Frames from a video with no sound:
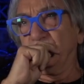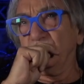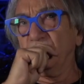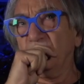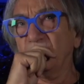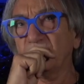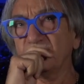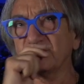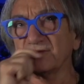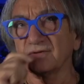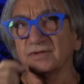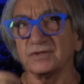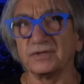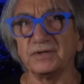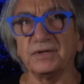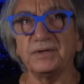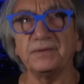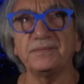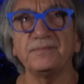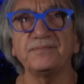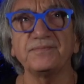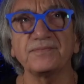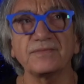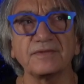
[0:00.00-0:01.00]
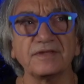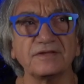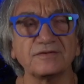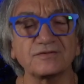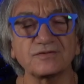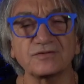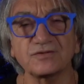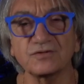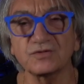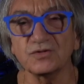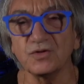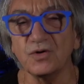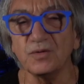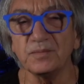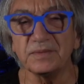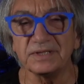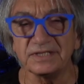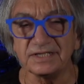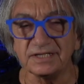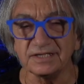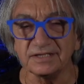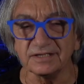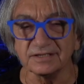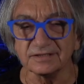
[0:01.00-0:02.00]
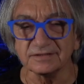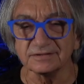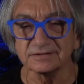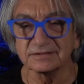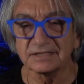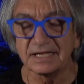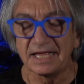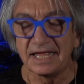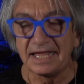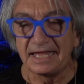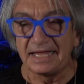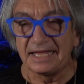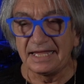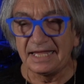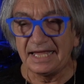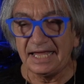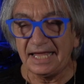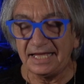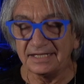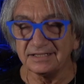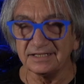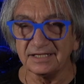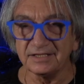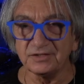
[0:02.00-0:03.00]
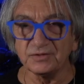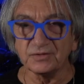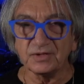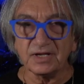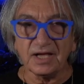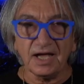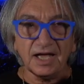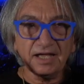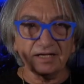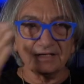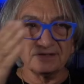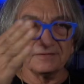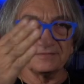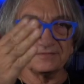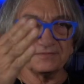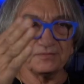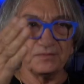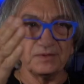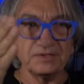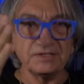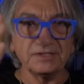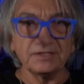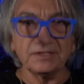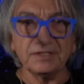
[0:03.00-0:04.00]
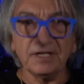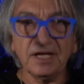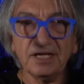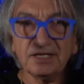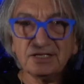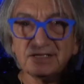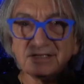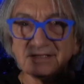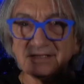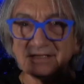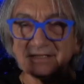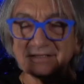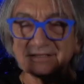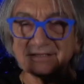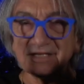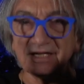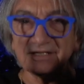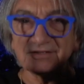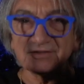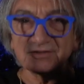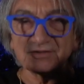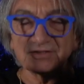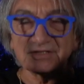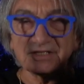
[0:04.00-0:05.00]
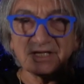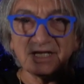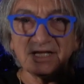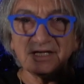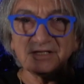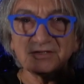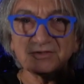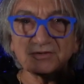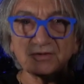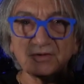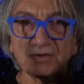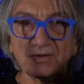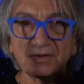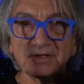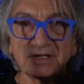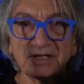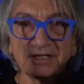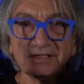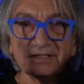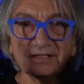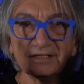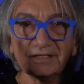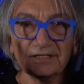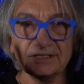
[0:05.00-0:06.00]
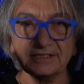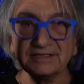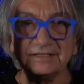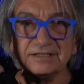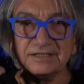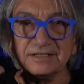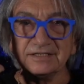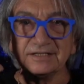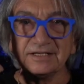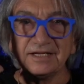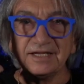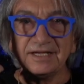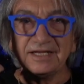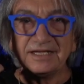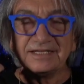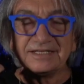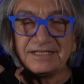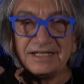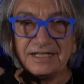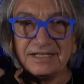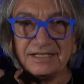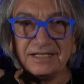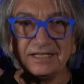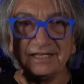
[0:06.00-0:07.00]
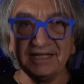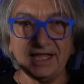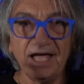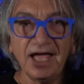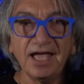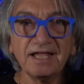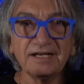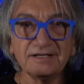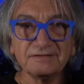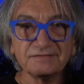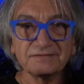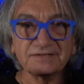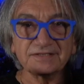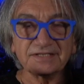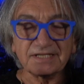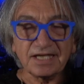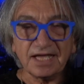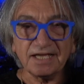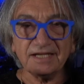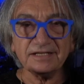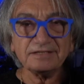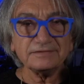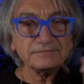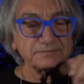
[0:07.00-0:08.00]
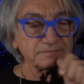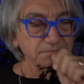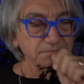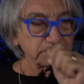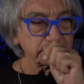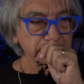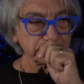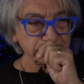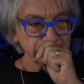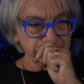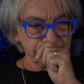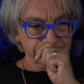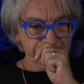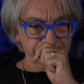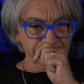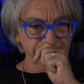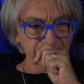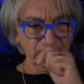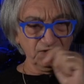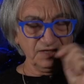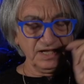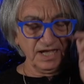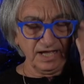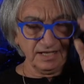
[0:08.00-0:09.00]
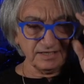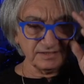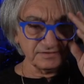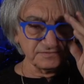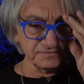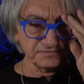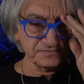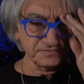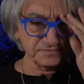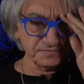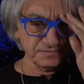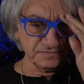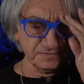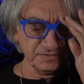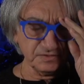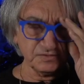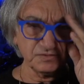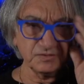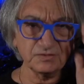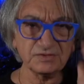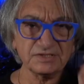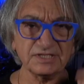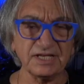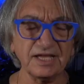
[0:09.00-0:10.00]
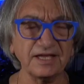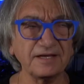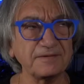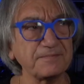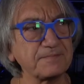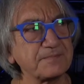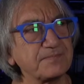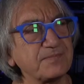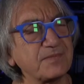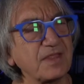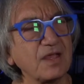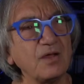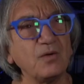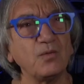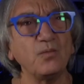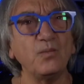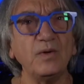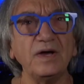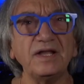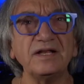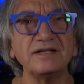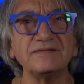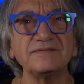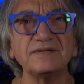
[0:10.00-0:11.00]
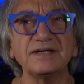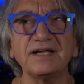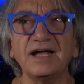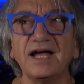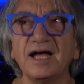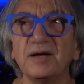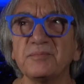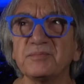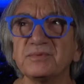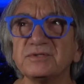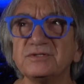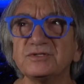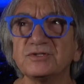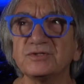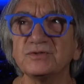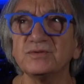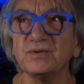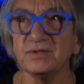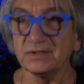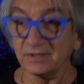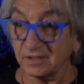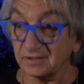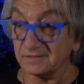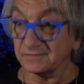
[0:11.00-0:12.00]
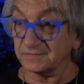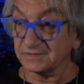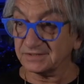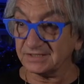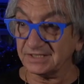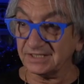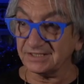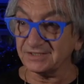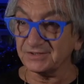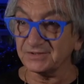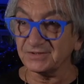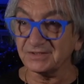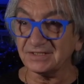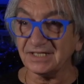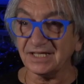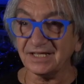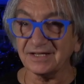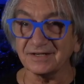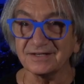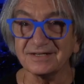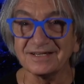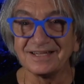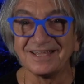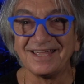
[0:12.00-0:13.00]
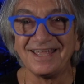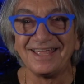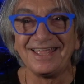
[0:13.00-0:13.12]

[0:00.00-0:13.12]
over so many years, and then you kind of when you're not in the center stage or in the in the line of sight you kind mm -hmm. of mm-hmm. you say whatever happened to and all of a sudden you're there